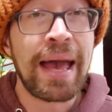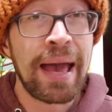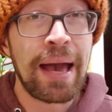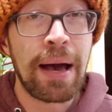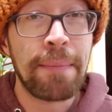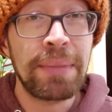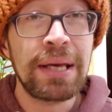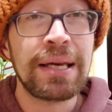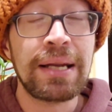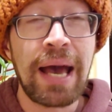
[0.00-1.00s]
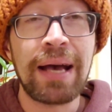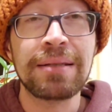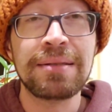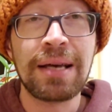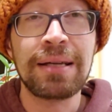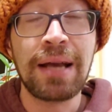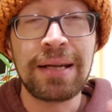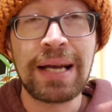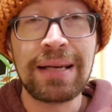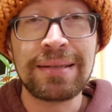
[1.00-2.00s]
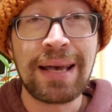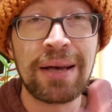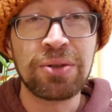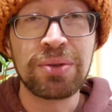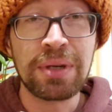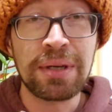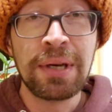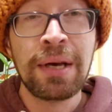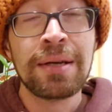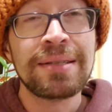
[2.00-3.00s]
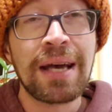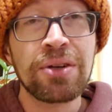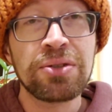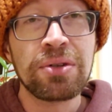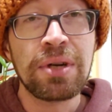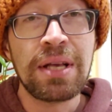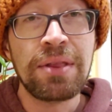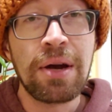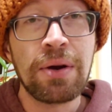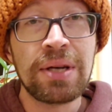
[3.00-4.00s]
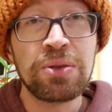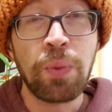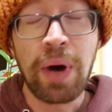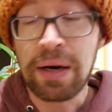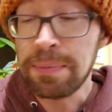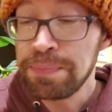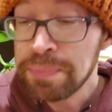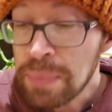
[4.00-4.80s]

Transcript: the ham. It adds a nice extra texture in there as well.